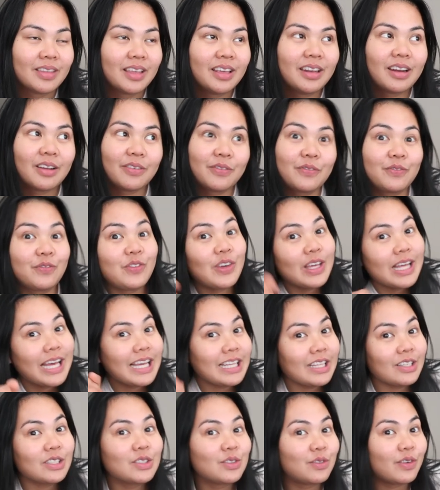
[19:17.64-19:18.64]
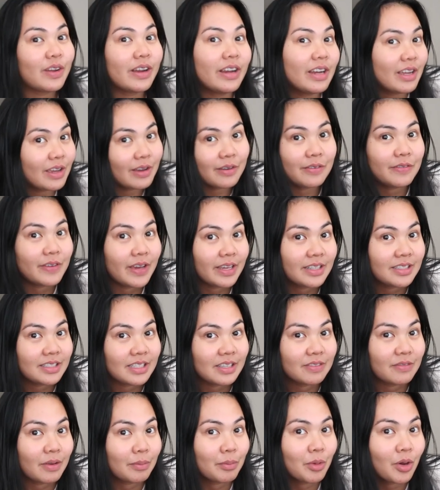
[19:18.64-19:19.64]
And I feel like that was very
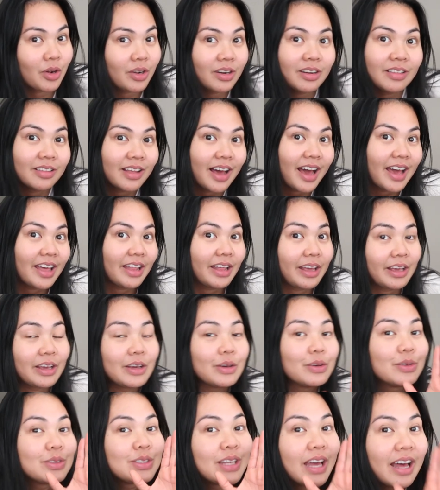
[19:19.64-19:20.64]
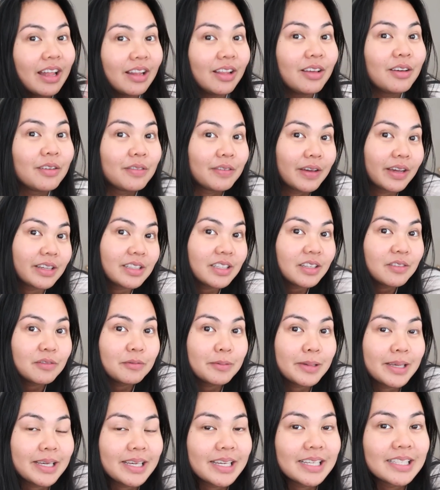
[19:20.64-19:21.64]
effective. I'm not gonna lie, like it was hella
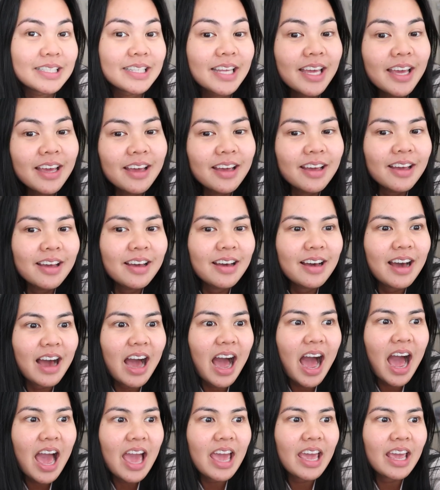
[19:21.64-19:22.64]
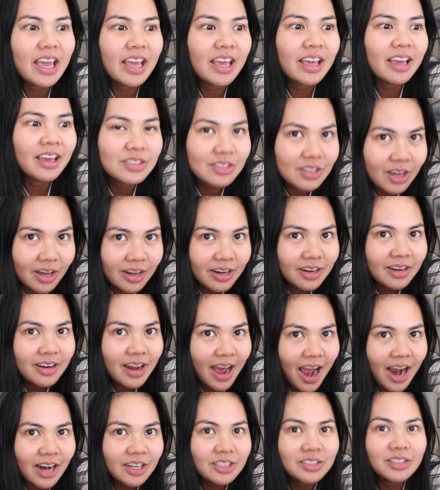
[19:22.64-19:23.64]
effective because I started
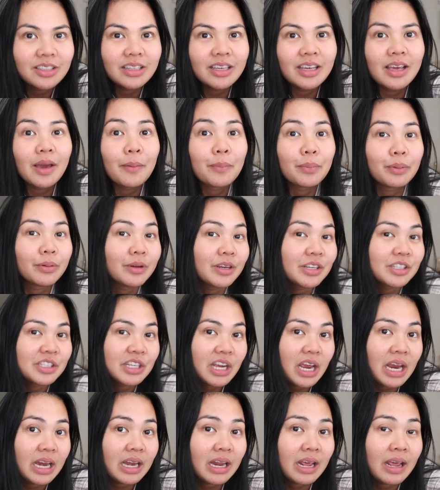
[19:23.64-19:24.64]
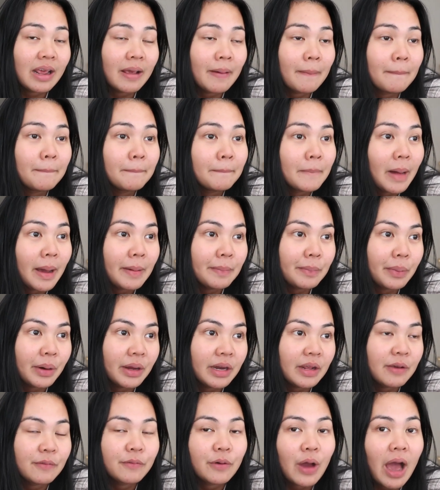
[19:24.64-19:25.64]
actually appreciating my
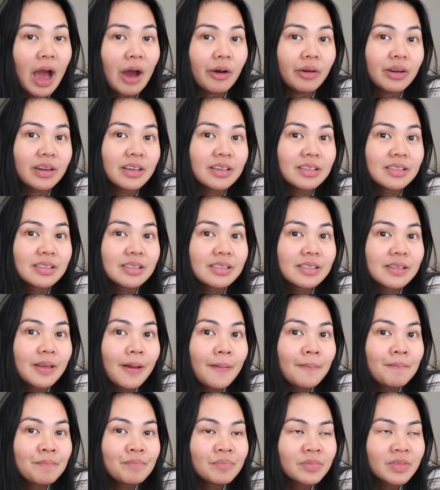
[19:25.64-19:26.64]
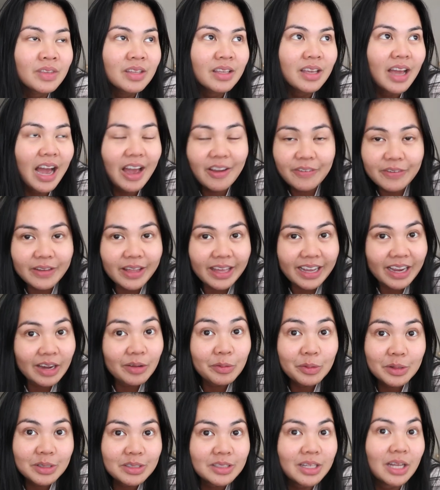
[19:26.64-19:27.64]
body for how it is. I feel like
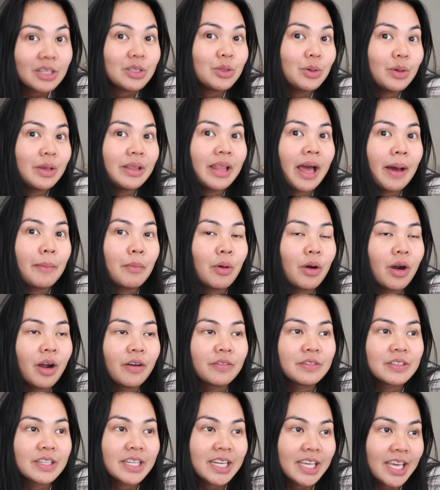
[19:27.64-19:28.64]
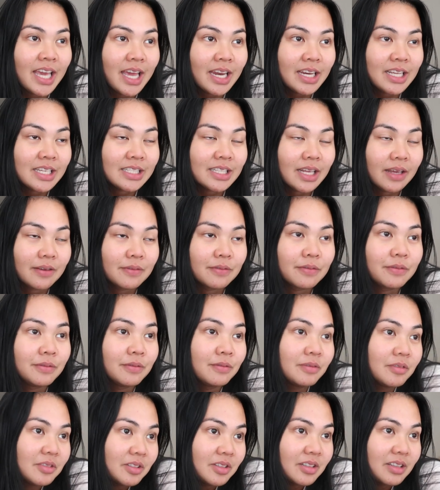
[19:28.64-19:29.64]
I want to start doing that more often again because I've
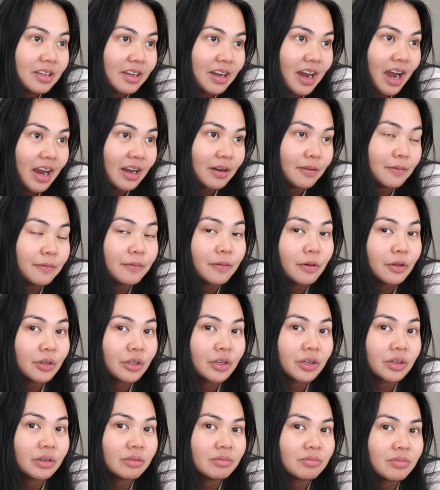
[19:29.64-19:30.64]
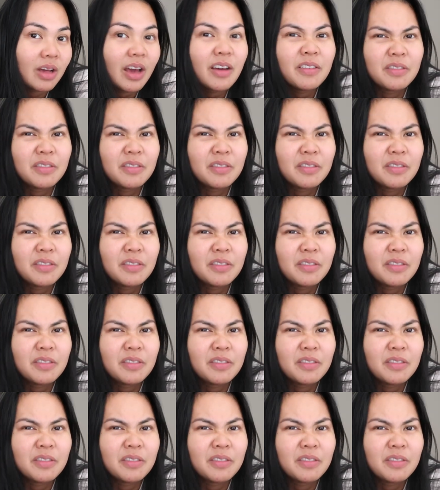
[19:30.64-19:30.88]
definitely fallen